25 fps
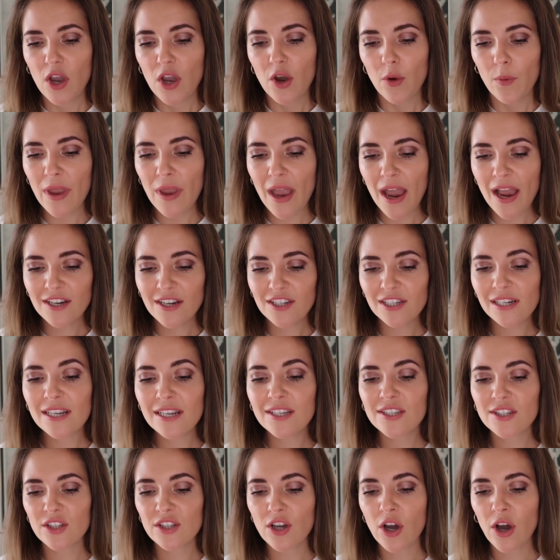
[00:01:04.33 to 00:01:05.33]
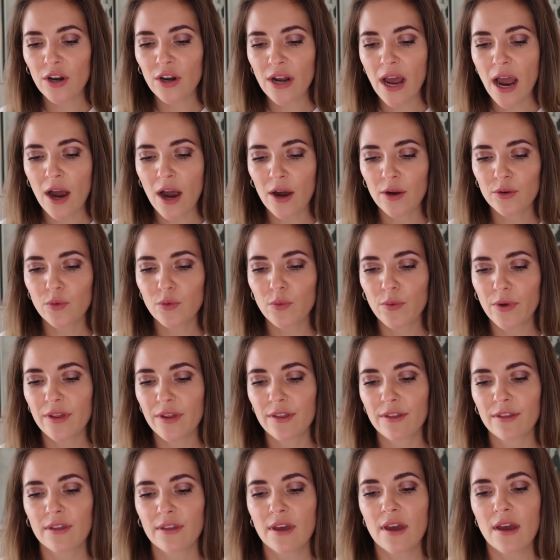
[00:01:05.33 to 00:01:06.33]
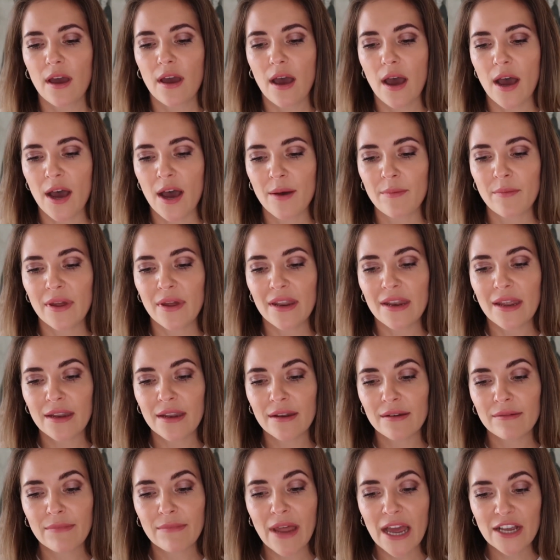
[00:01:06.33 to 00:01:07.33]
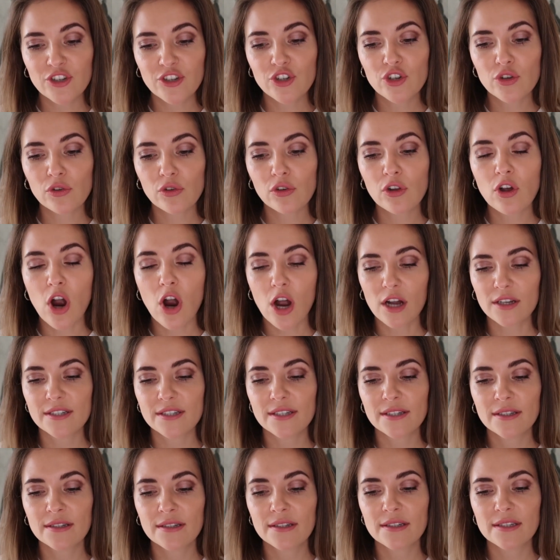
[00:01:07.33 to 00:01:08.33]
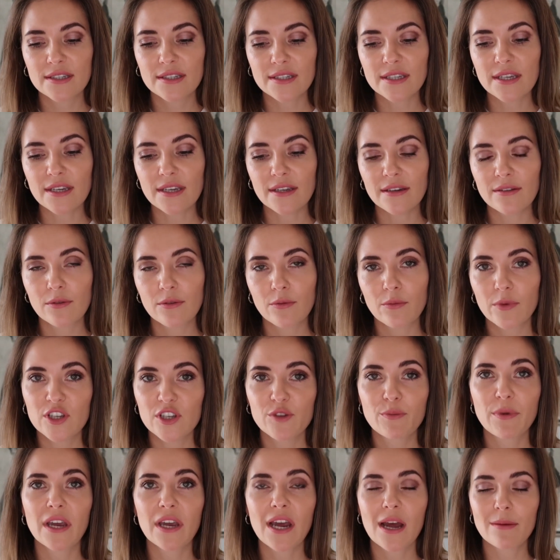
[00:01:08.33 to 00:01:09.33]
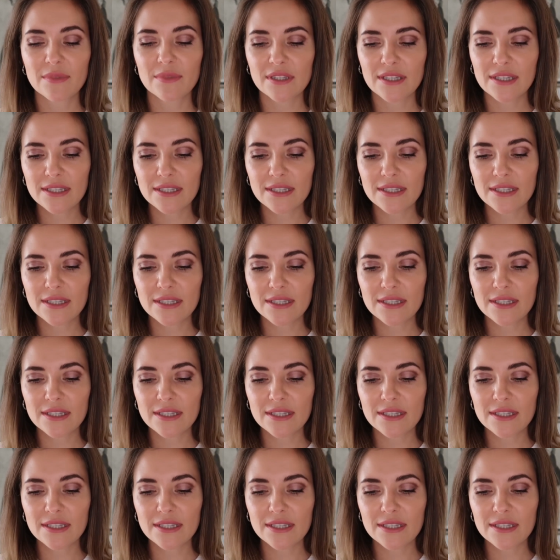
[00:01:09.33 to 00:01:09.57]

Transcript: we actually start out with a natural cotton seed, which becomes a